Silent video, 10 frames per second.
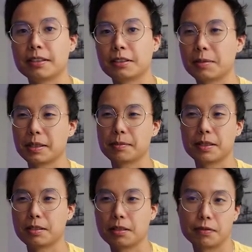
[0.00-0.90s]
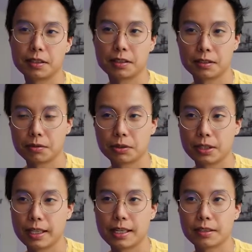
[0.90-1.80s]
just because my Stunfisk isn't really
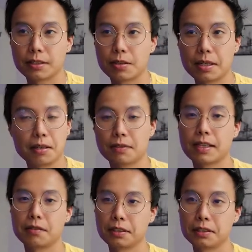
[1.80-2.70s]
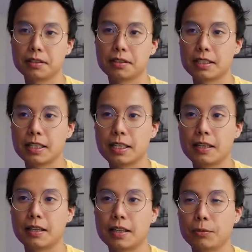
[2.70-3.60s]
that great of IVs,
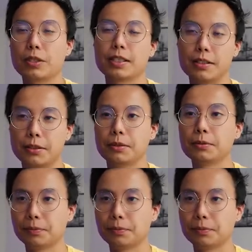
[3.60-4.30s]
and which I do.